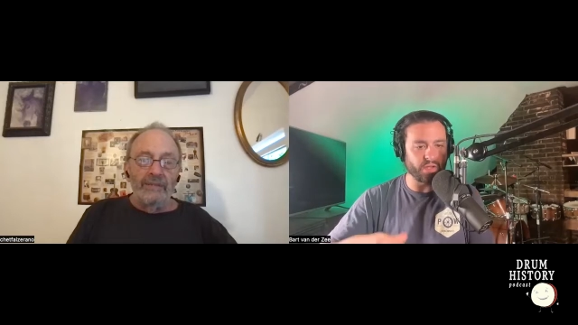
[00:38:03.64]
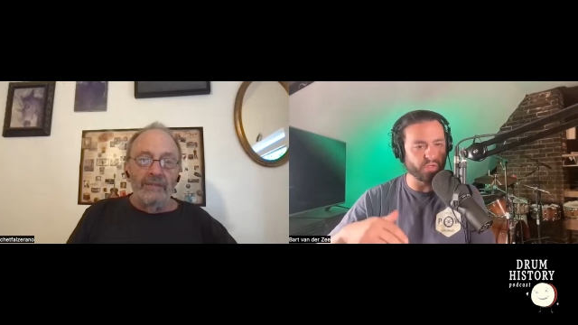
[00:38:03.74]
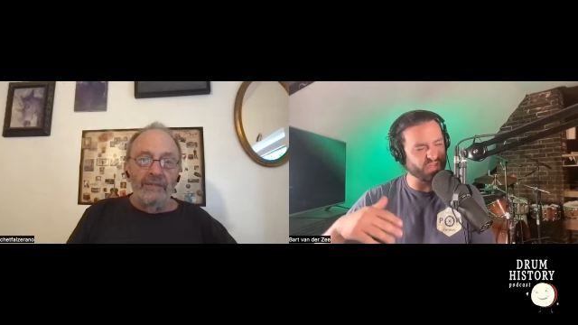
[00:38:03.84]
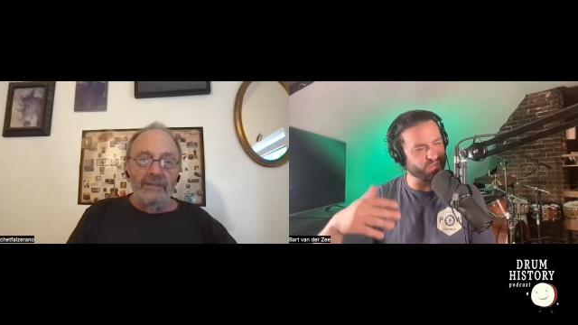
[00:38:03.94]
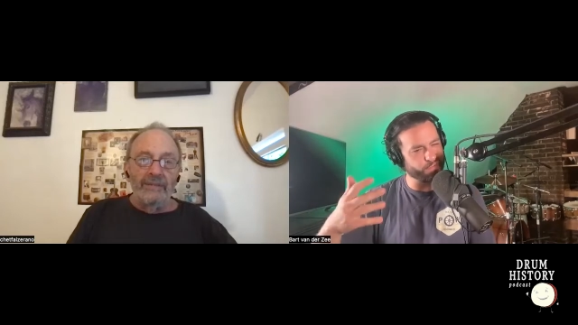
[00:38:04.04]
Speaker 1: he
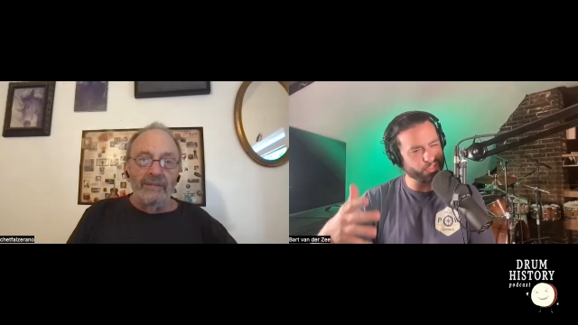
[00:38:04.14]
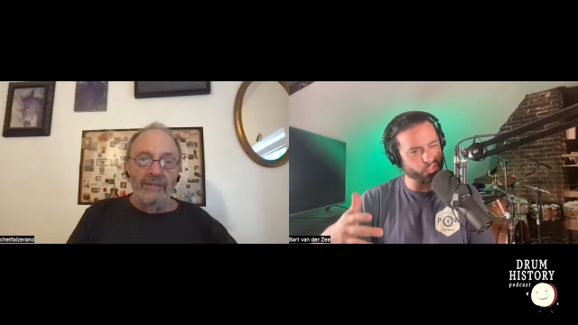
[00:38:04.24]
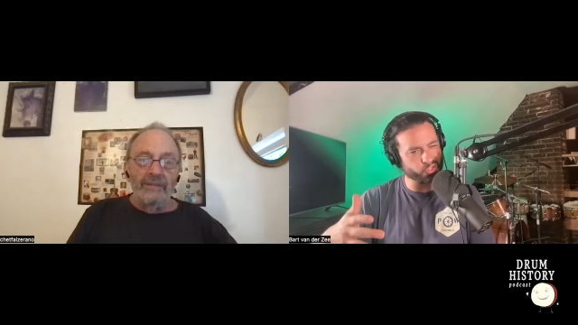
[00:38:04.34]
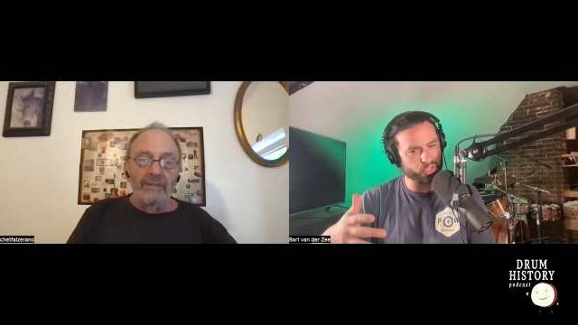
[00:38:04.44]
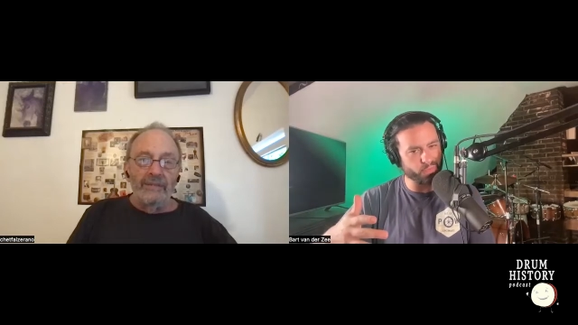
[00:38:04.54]
wasn't
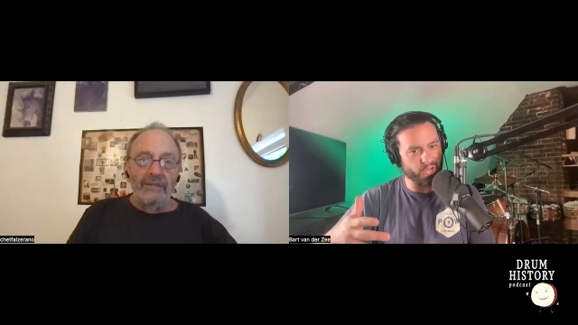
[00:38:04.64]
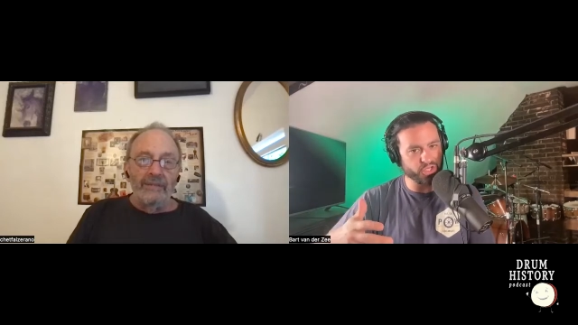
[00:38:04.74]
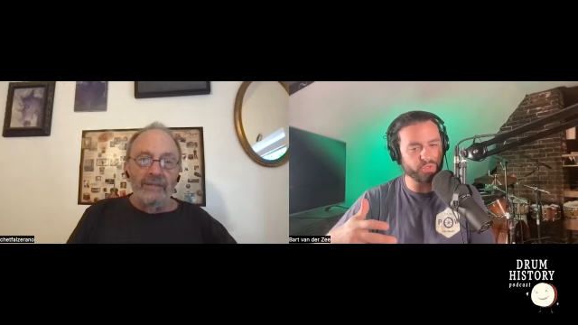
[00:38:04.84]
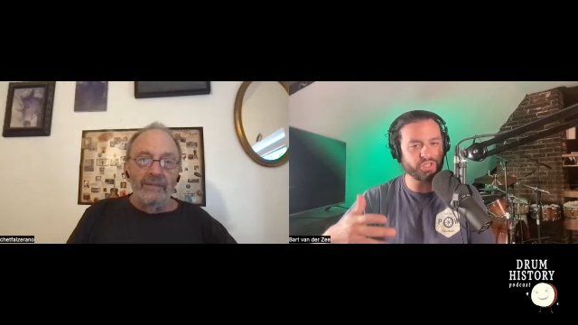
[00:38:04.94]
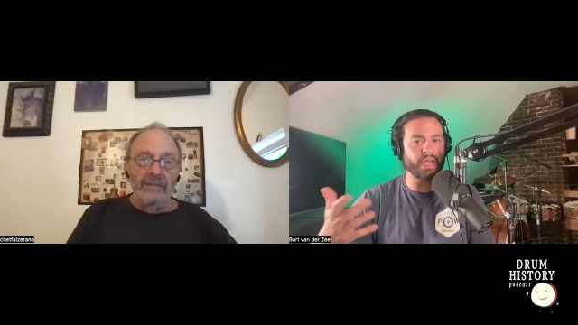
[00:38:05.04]
featured too
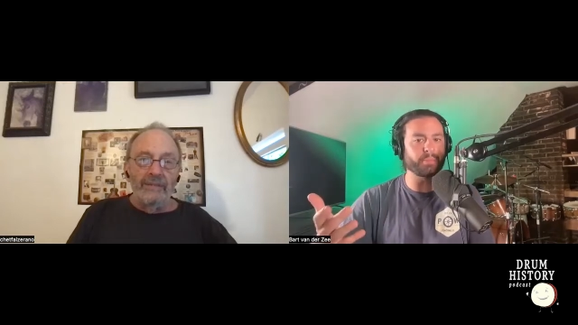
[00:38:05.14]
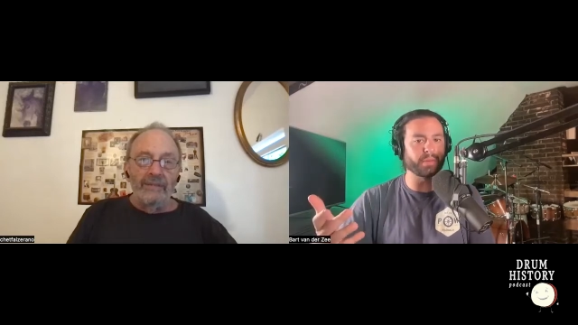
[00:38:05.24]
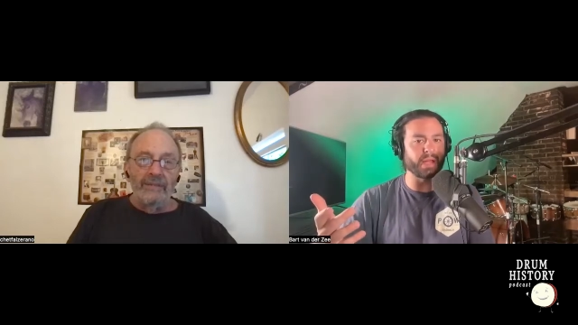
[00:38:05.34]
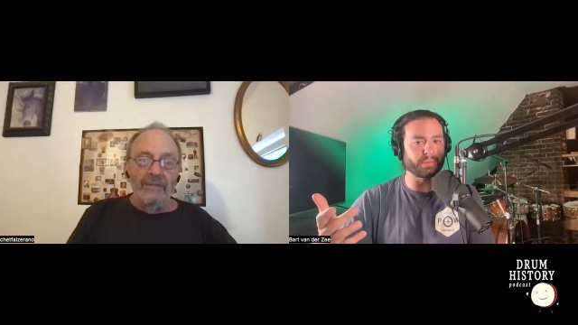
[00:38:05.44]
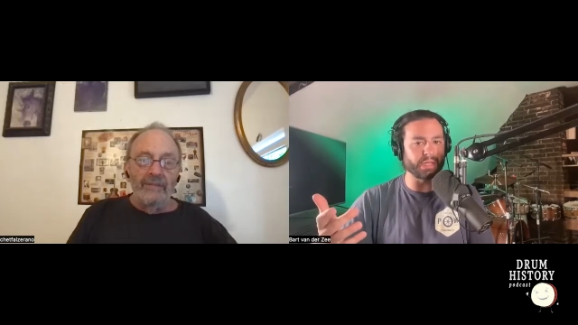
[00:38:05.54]
much, which you can't
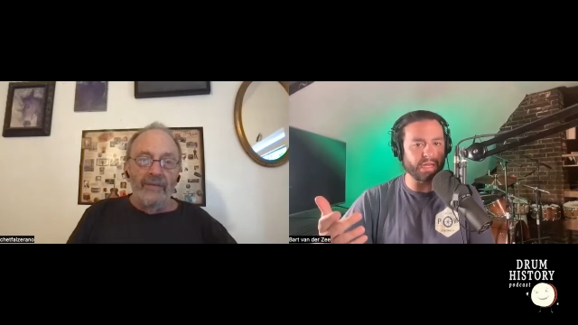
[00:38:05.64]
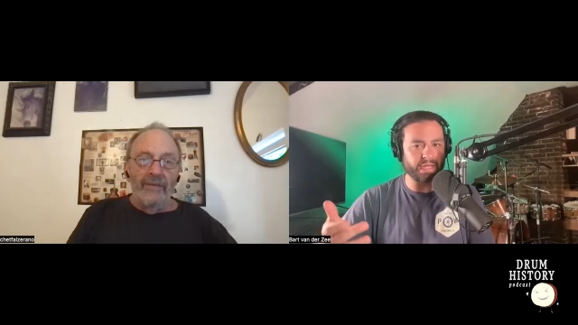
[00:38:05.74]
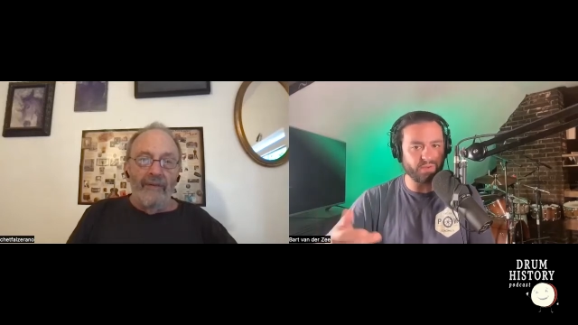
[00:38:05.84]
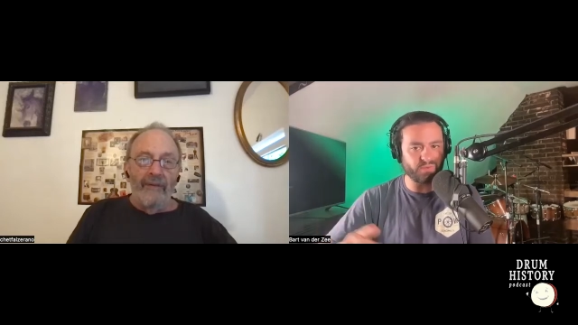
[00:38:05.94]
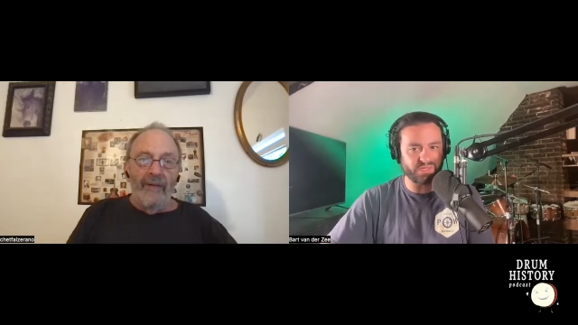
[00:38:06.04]
blame
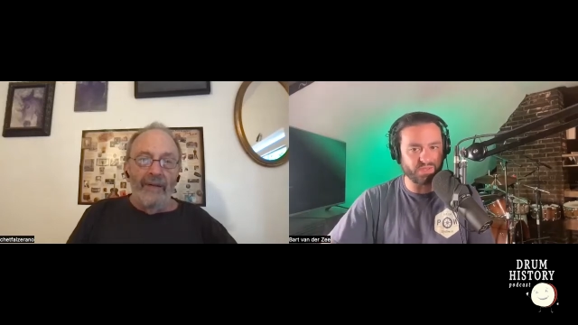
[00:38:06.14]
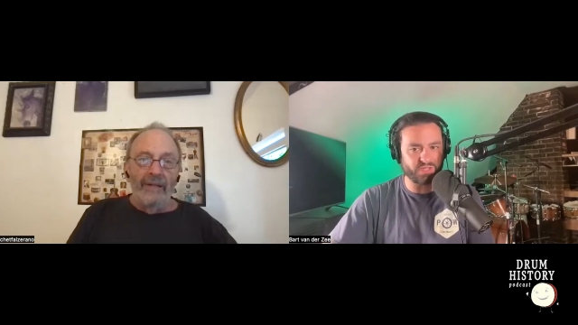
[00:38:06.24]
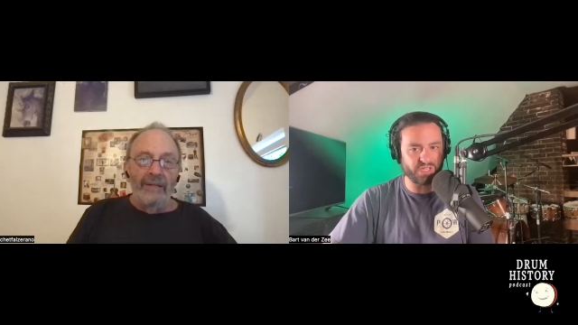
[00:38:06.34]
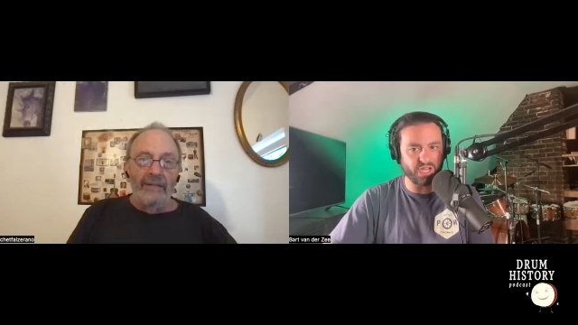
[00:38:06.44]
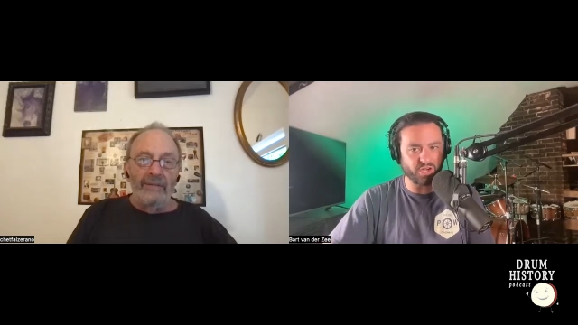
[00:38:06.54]
Leedy. He was he
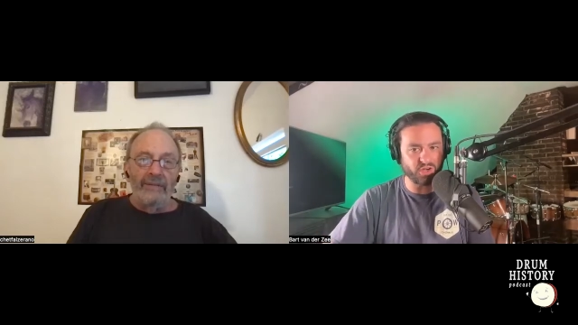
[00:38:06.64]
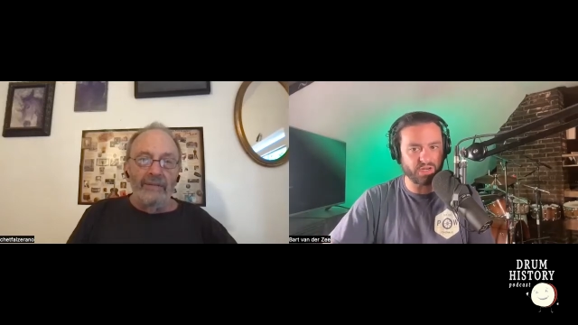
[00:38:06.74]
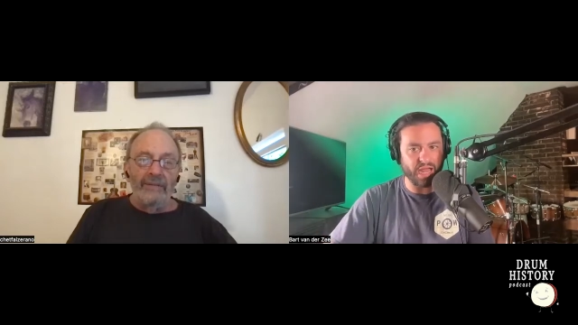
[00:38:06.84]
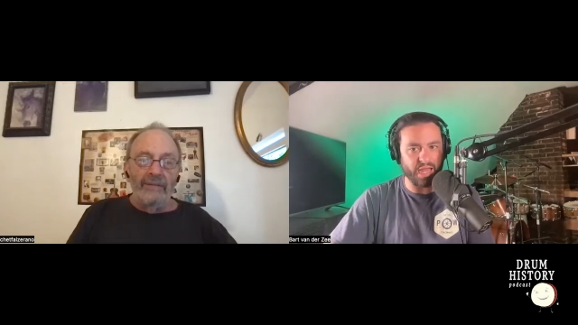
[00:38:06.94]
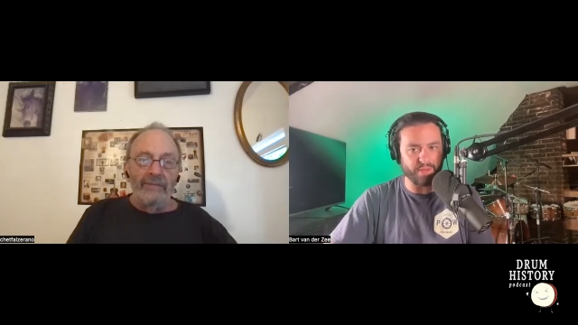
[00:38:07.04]
was a younger
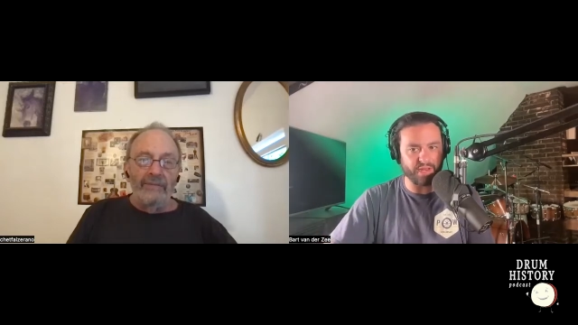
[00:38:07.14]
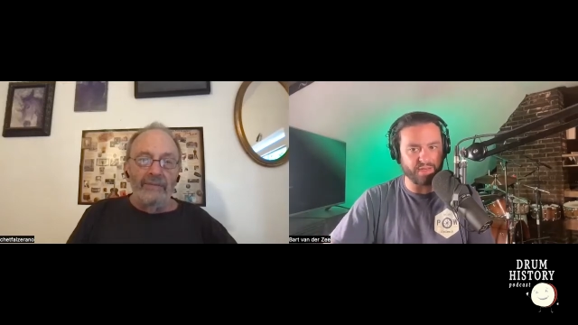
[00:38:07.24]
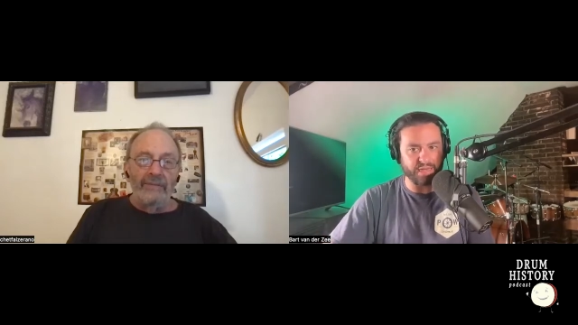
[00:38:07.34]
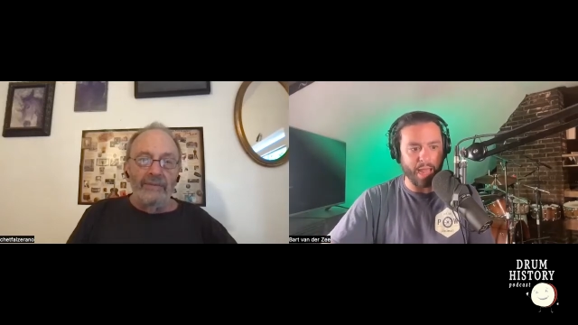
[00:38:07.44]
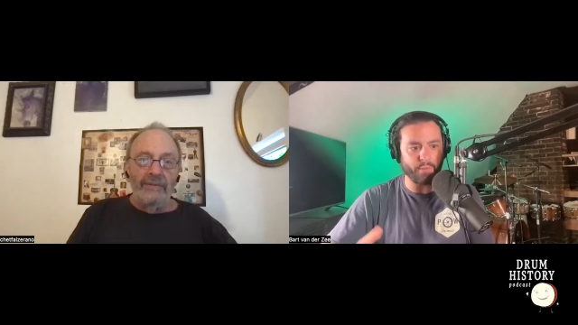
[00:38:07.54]
guy. I mean,
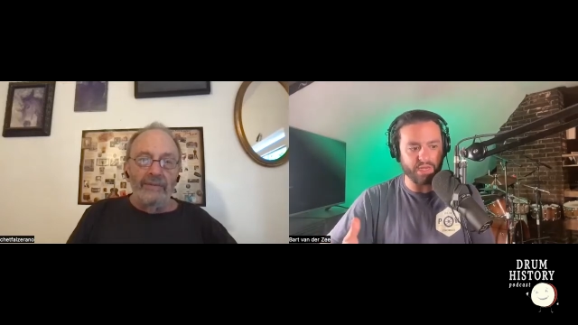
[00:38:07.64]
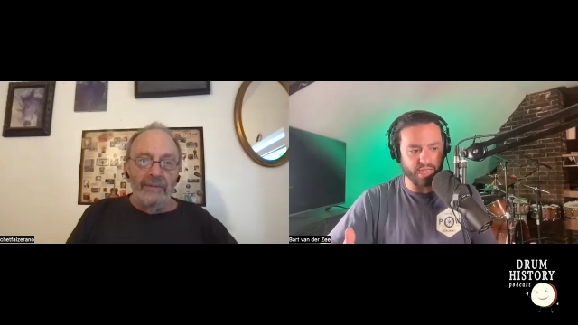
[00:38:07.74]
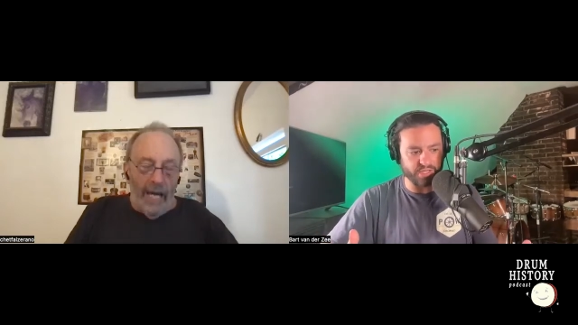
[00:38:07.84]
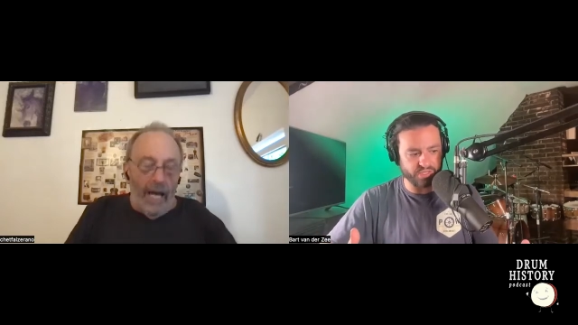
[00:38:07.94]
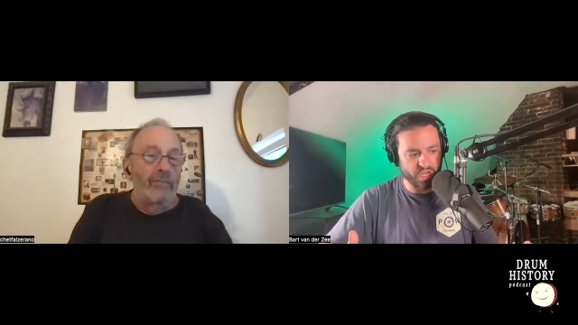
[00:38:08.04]
even
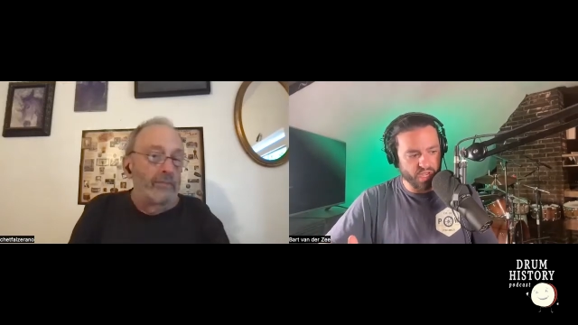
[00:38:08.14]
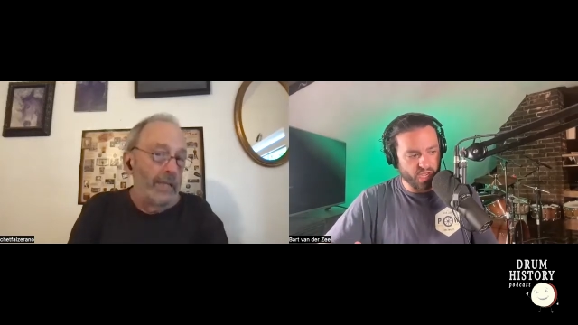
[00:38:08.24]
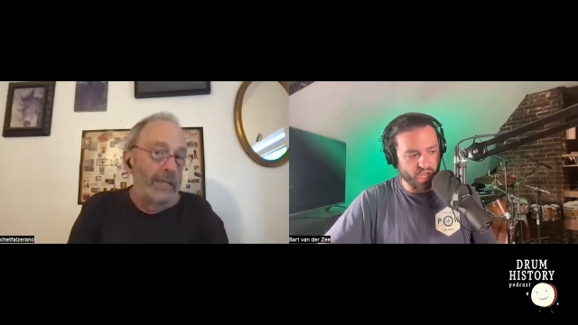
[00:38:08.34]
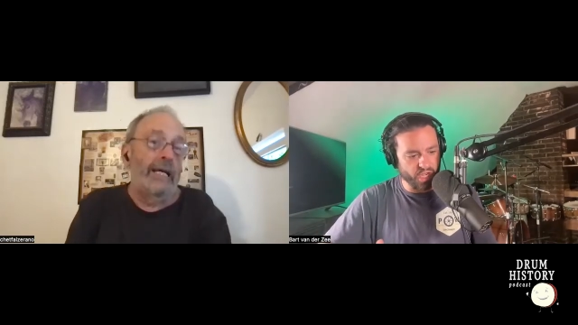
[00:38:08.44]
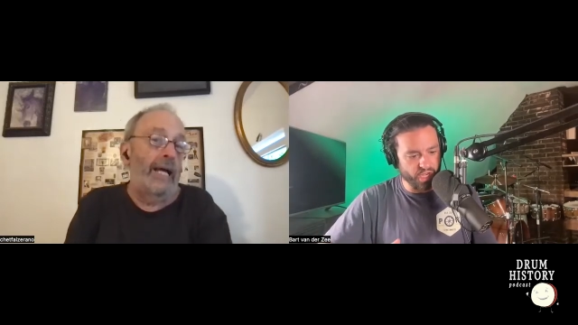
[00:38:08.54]
nowadays, yeah,
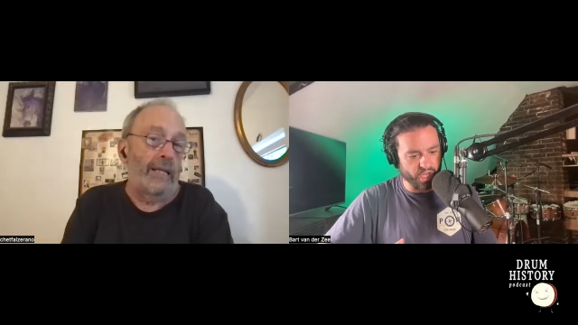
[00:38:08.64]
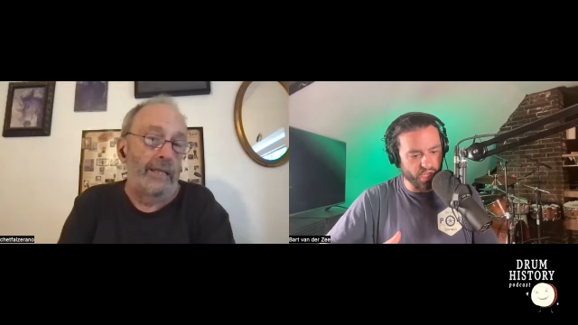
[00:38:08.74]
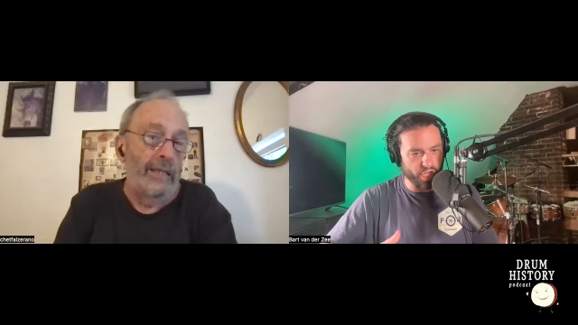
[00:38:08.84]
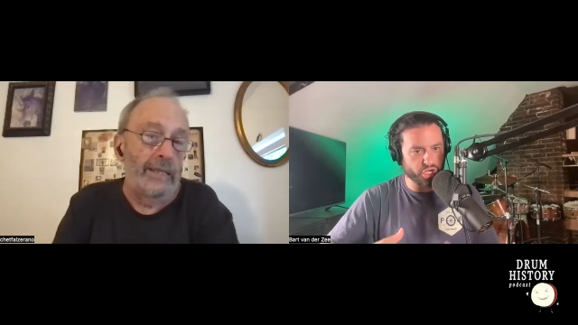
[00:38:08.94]
exactly.